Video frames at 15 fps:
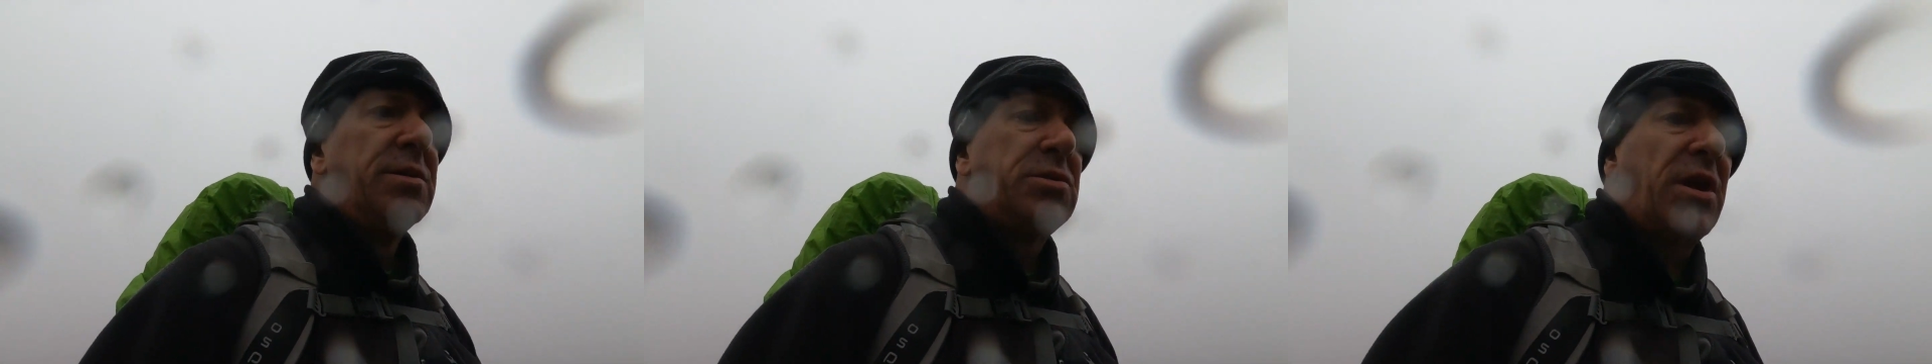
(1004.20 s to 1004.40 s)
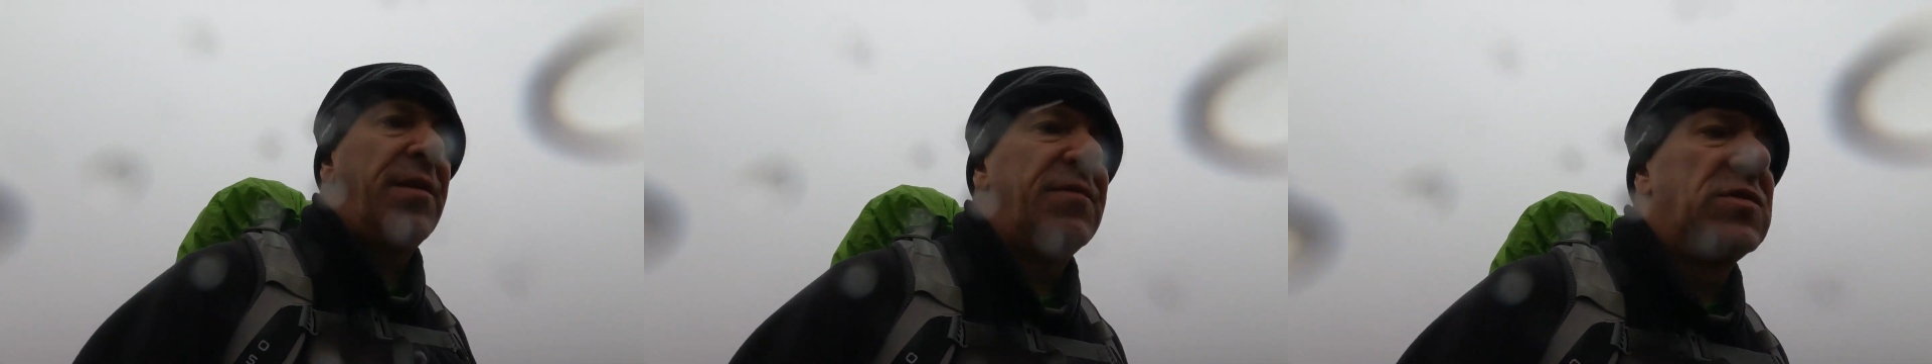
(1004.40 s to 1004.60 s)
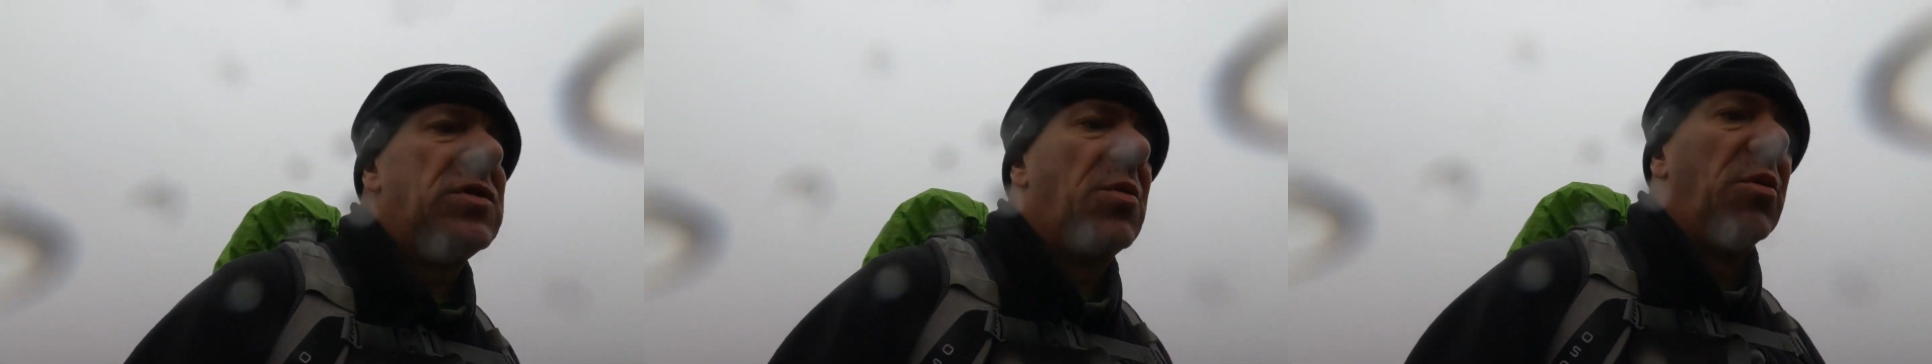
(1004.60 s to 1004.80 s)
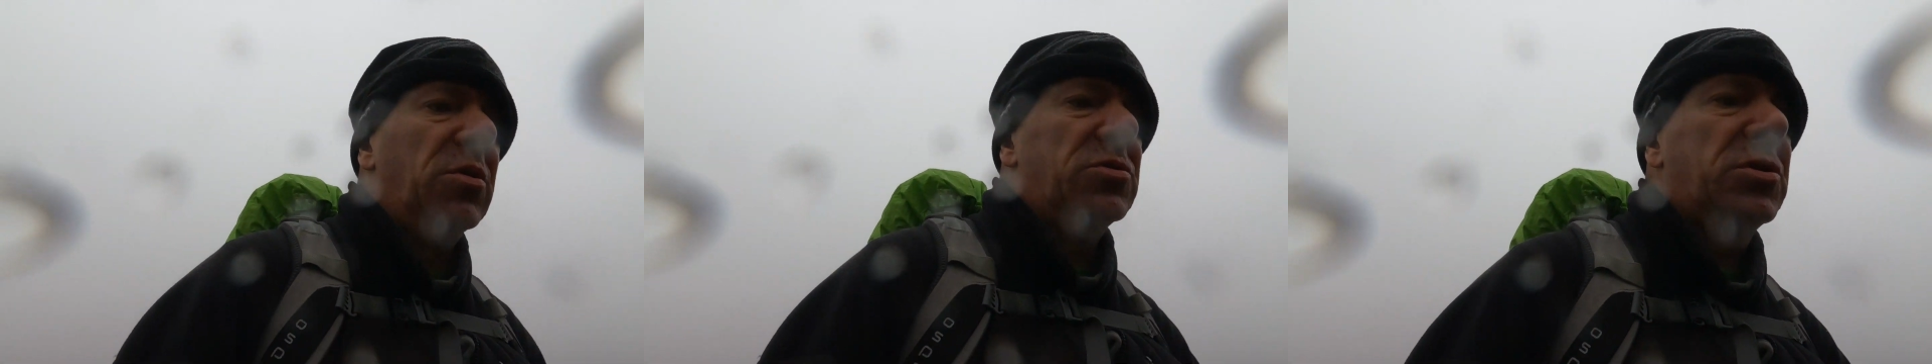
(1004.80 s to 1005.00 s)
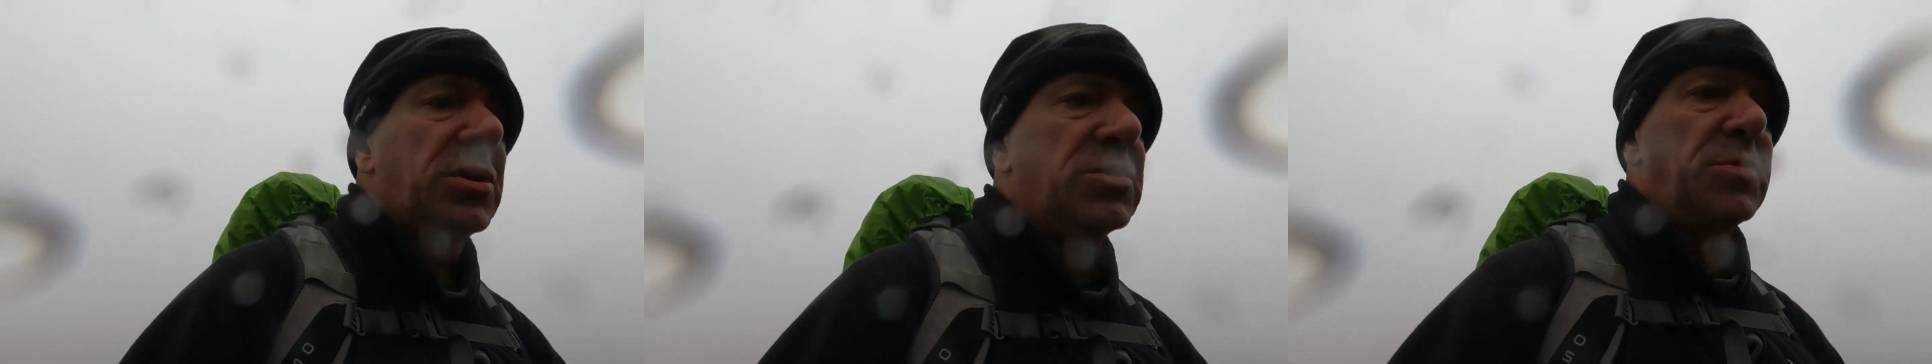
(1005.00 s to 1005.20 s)
training for 2
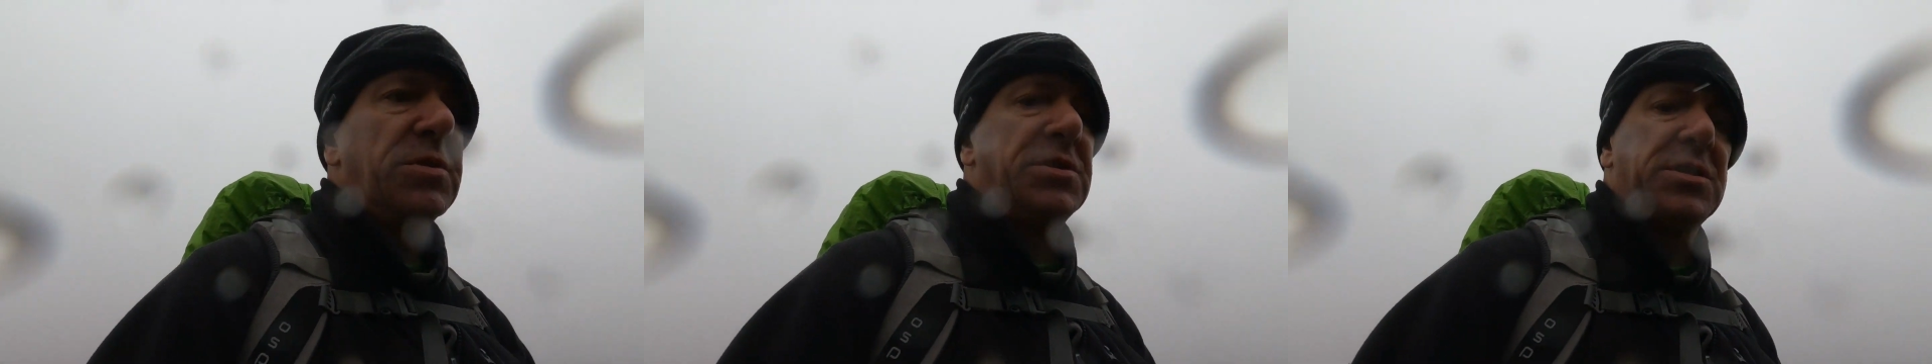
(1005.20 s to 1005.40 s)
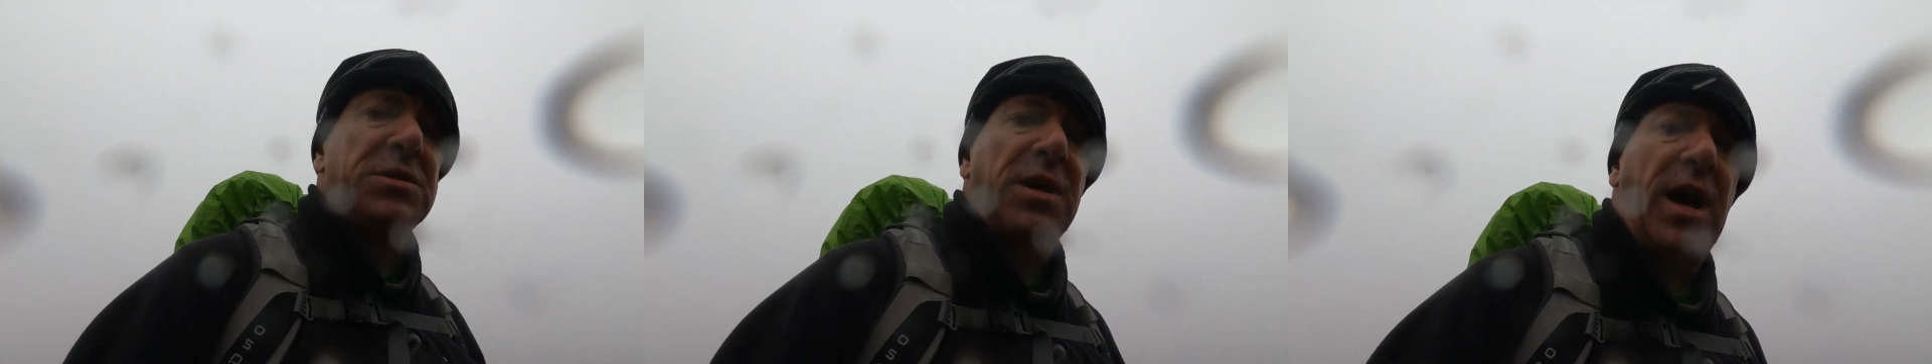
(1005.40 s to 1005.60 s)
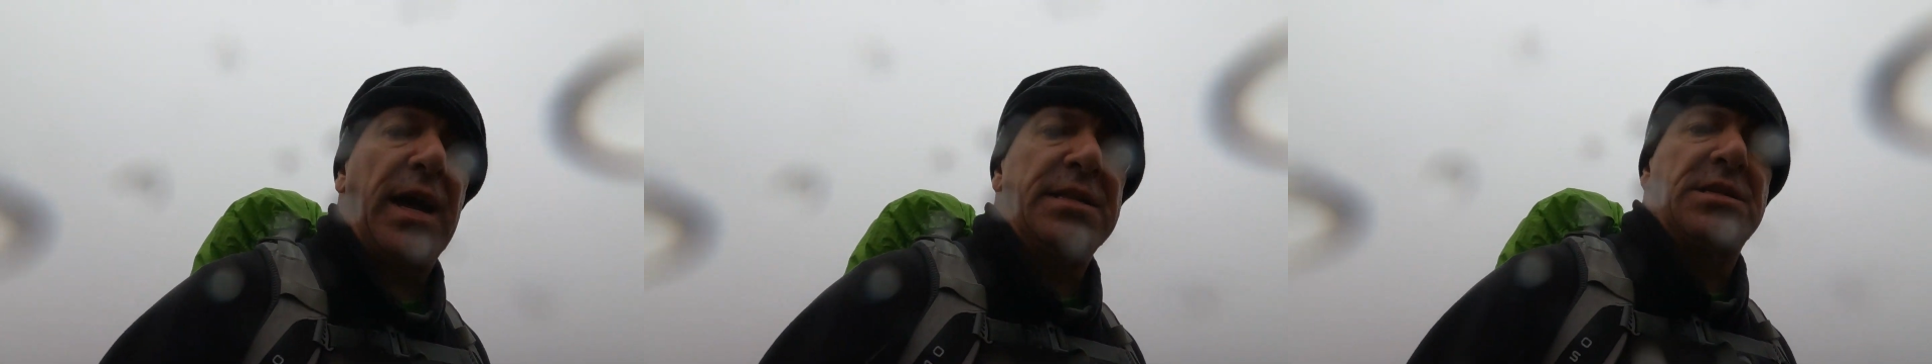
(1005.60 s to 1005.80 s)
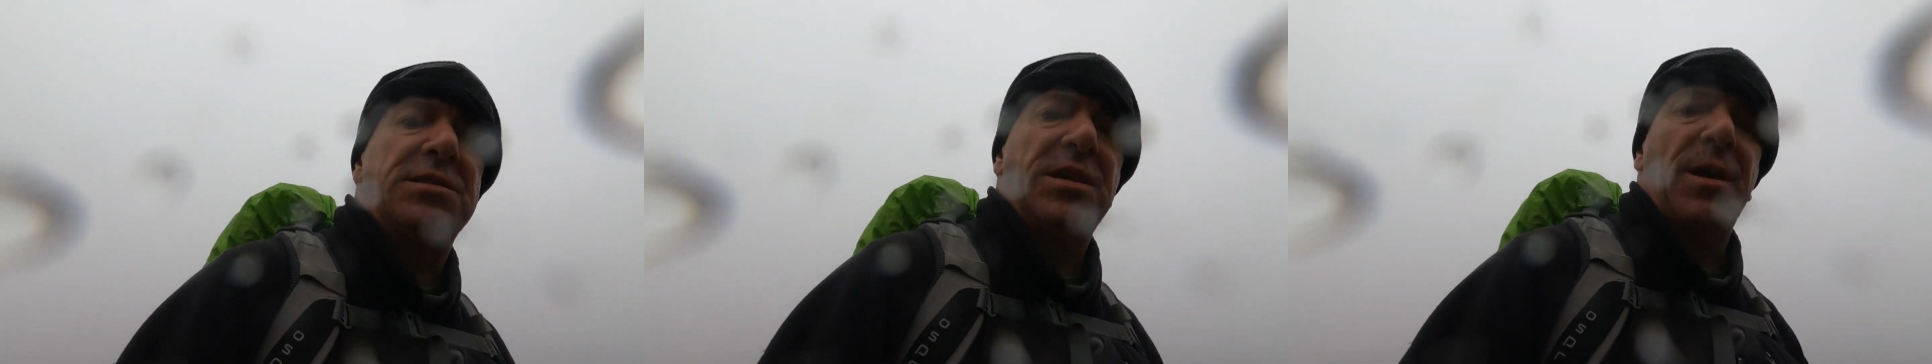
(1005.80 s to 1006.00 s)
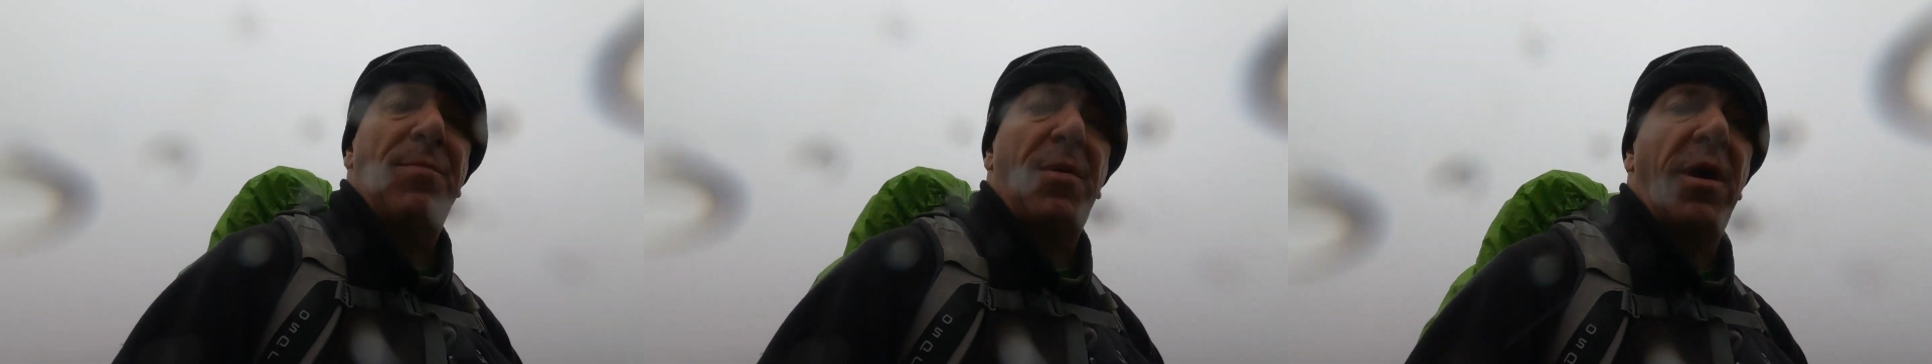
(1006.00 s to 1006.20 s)
ultras, which has had to
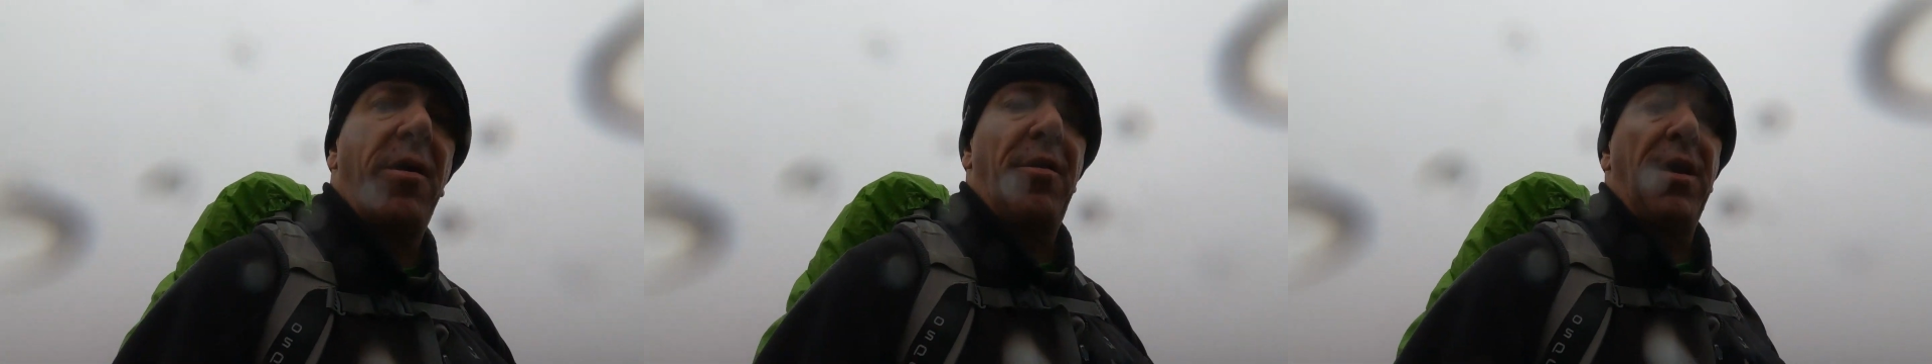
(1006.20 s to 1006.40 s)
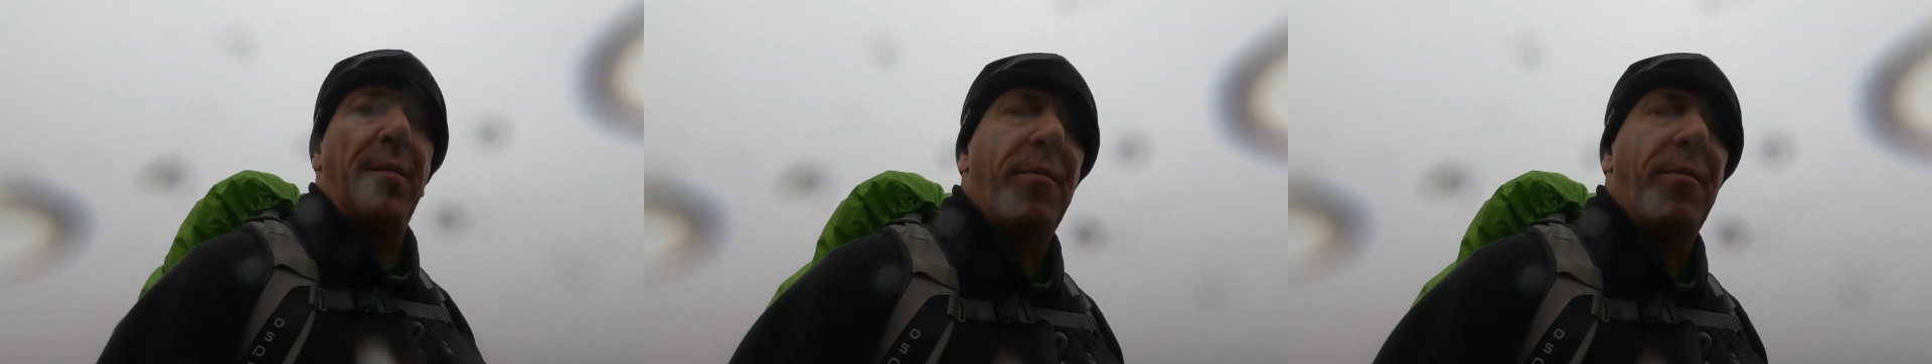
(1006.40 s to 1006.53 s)
take priority,